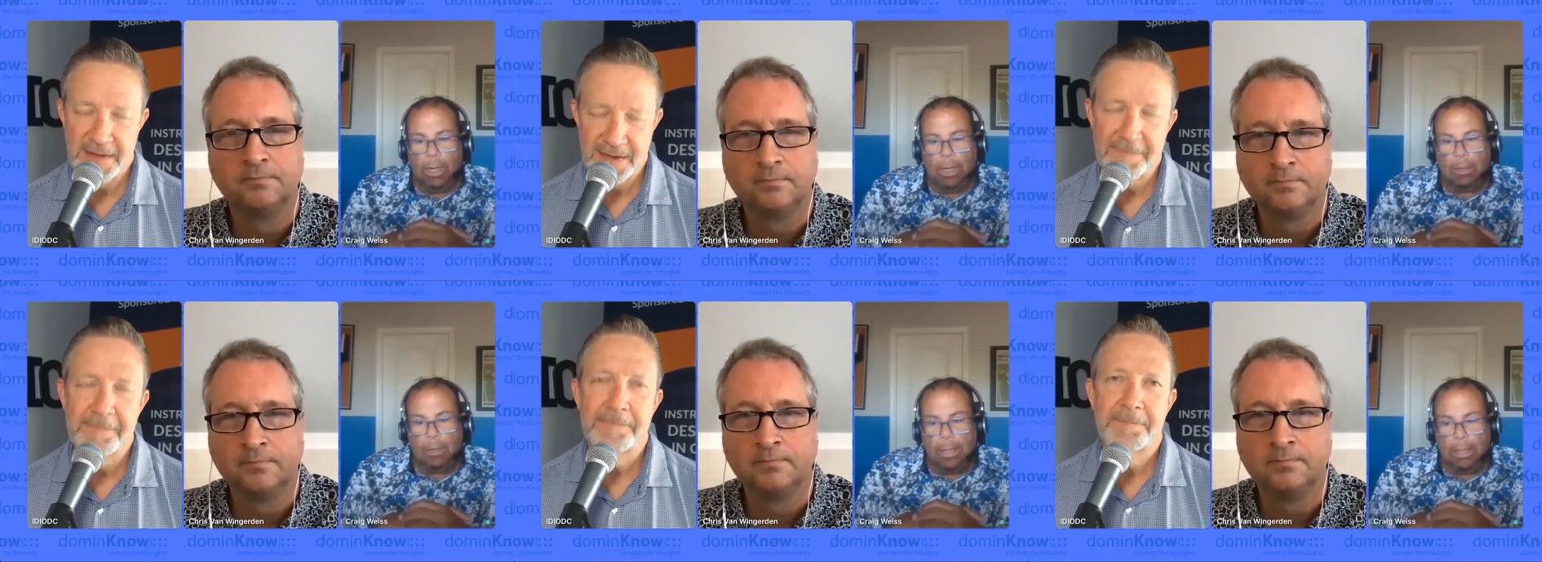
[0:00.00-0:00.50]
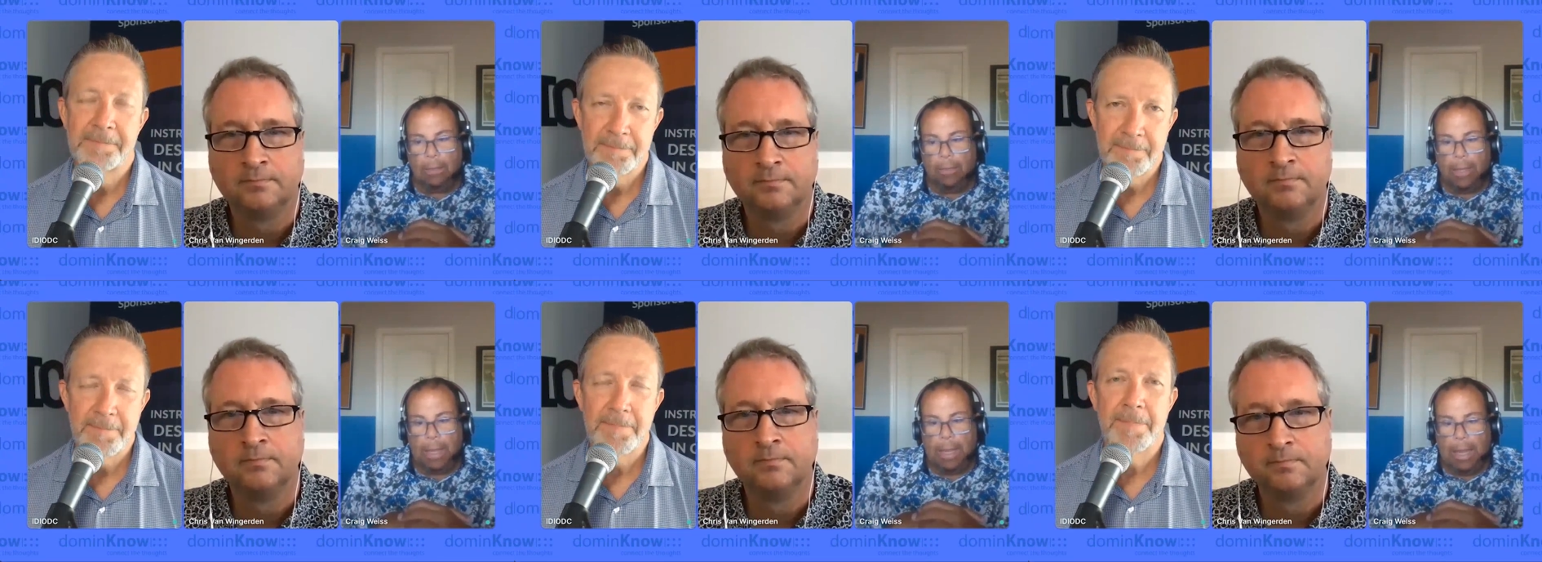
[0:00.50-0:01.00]
Speaker 1: And I
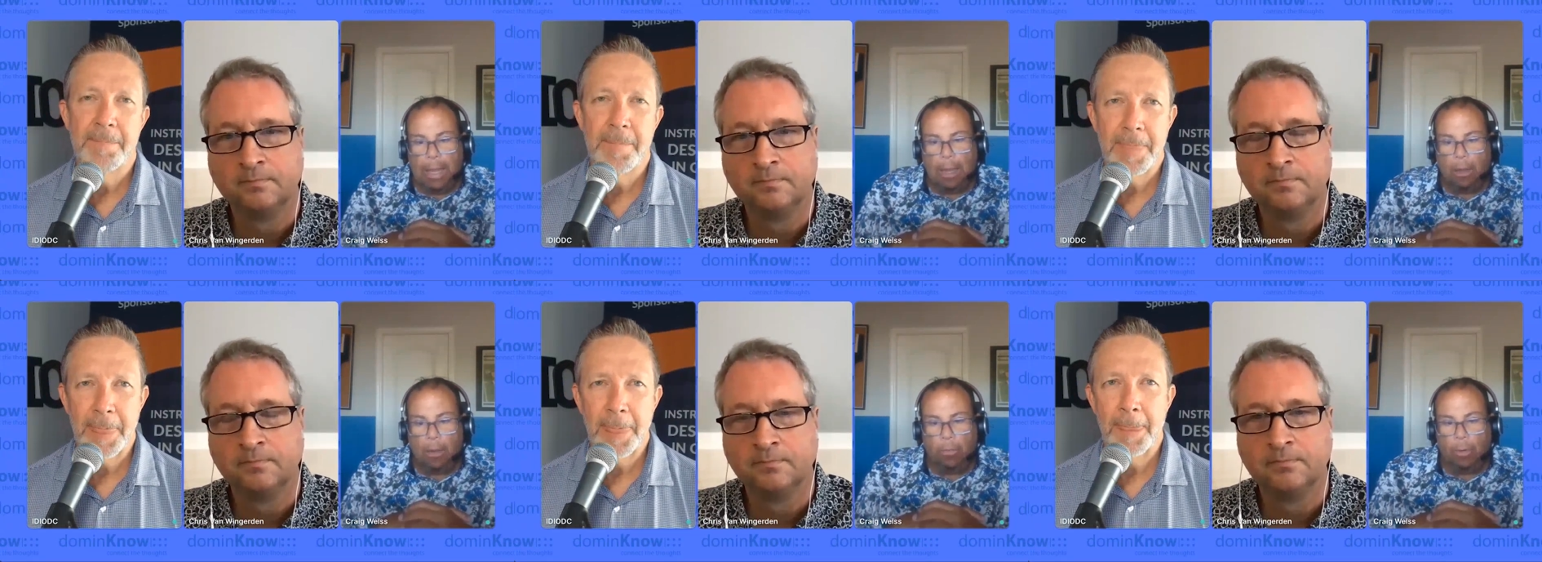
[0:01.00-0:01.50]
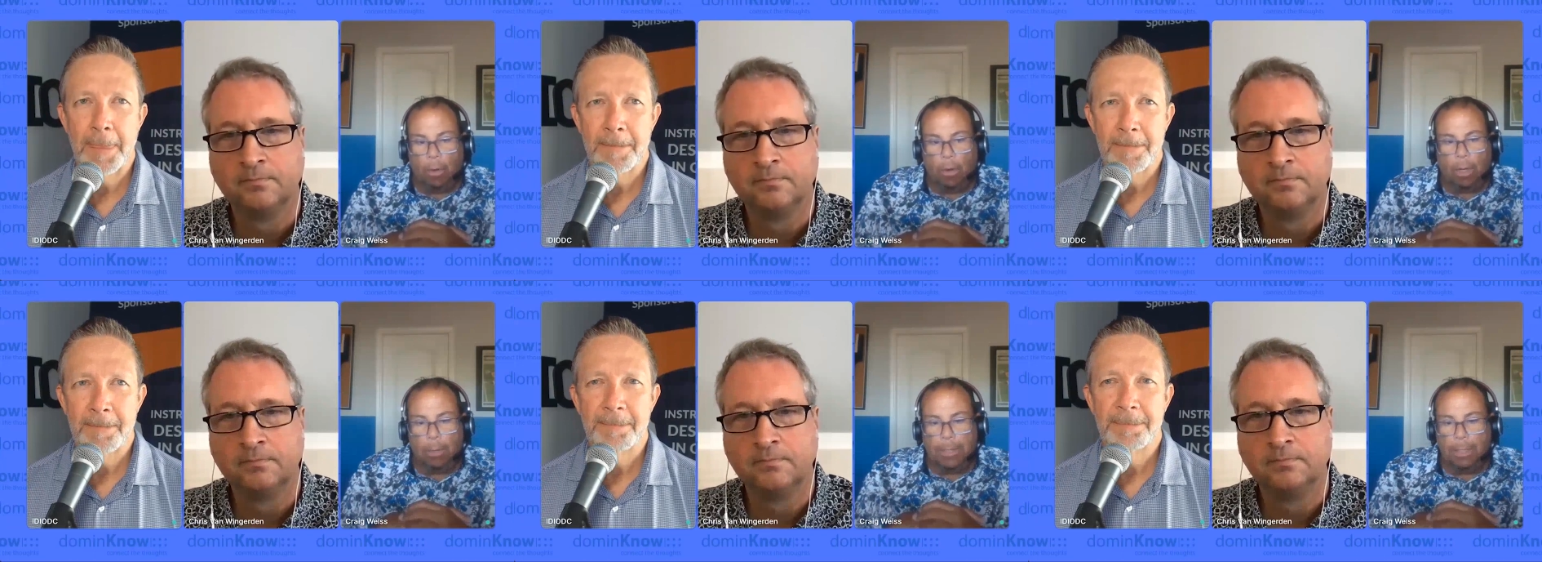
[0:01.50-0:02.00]
think that
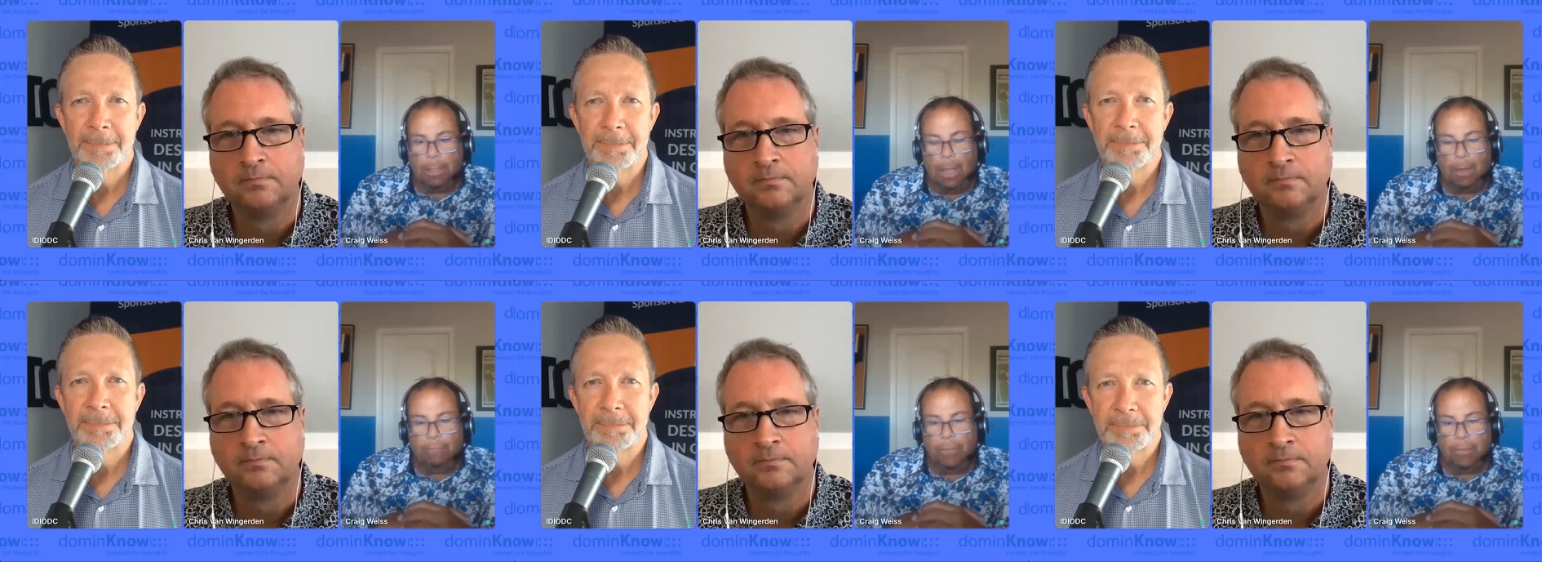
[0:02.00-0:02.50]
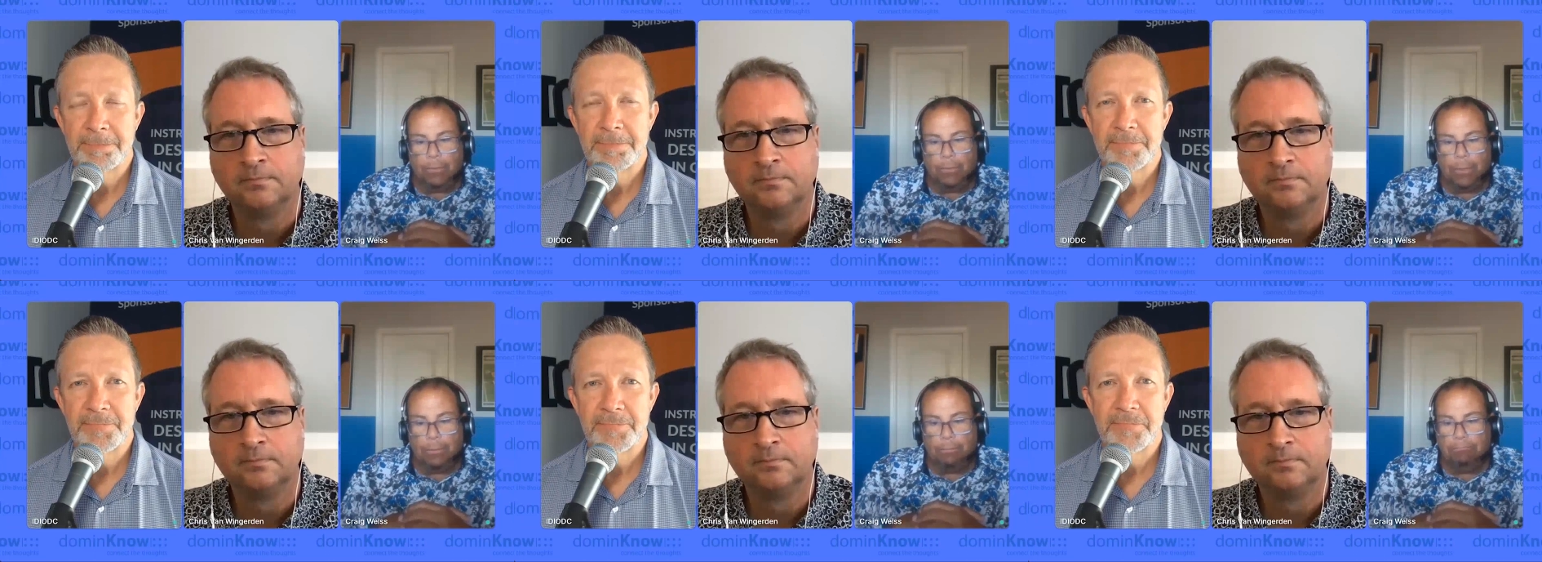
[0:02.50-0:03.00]
there are going to be a lot of
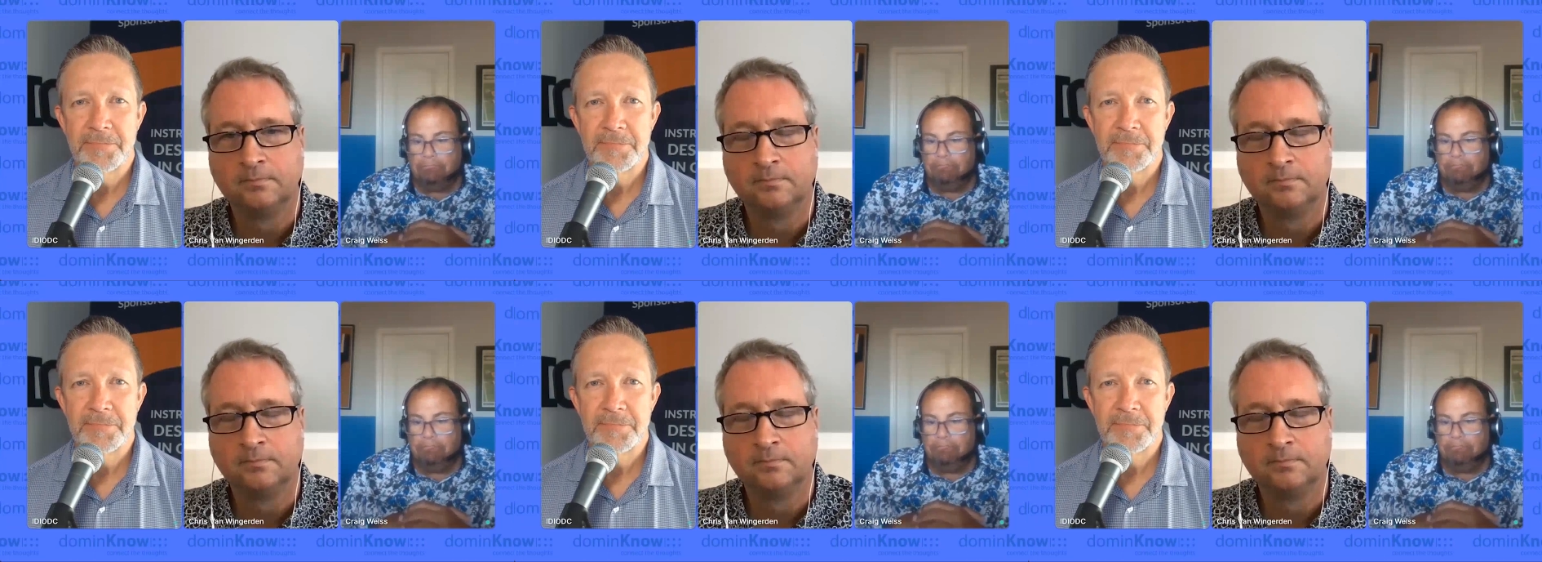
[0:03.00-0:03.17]
vendors that